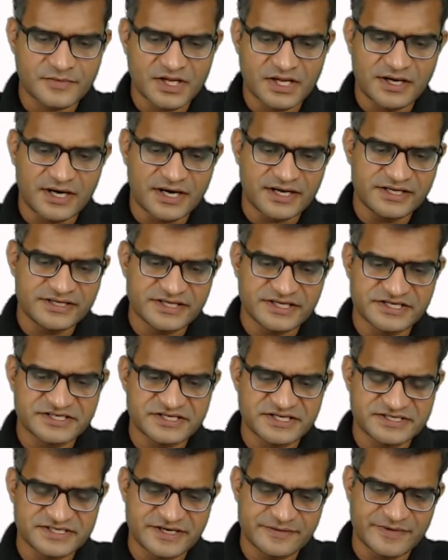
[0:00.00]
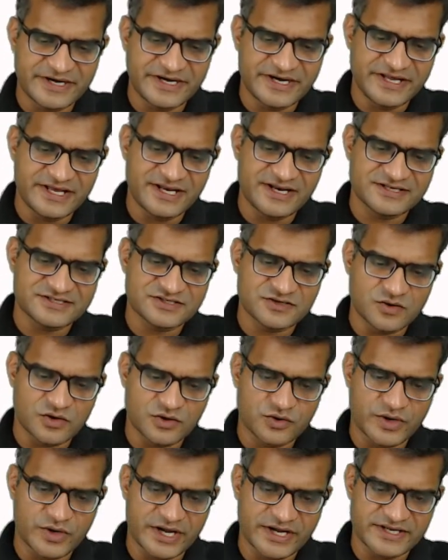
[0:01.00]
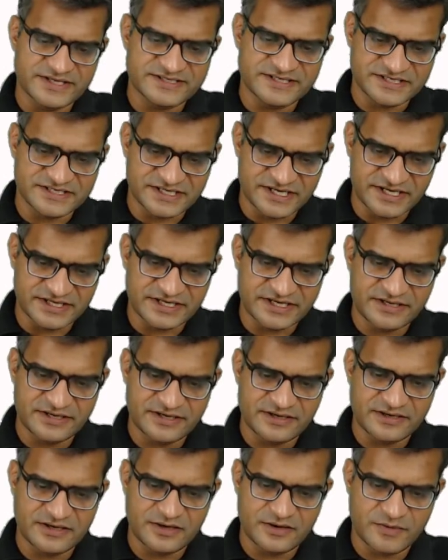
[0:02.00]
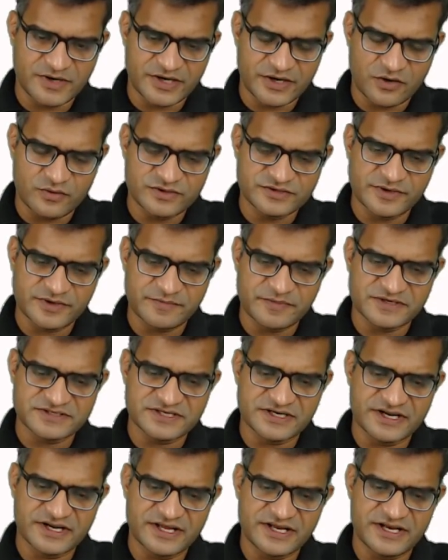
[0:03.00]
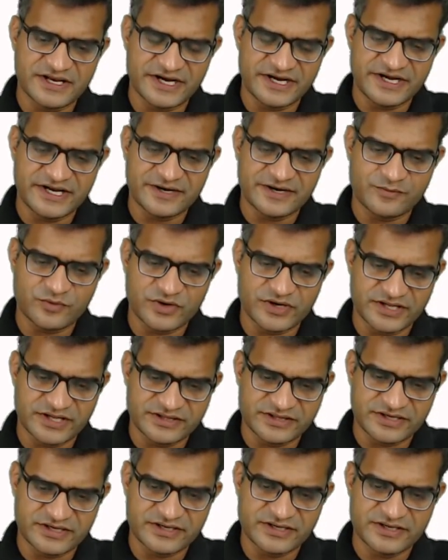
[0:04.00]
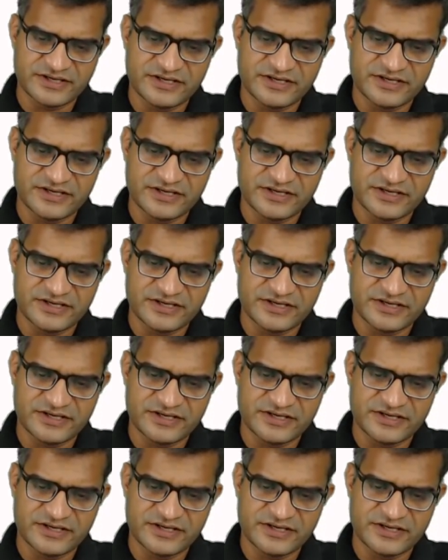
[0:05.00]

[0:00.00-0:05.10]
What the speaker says: Anand Krishna is saying, my DLR slot 2 rank is 693, but how is my percentile 98.93?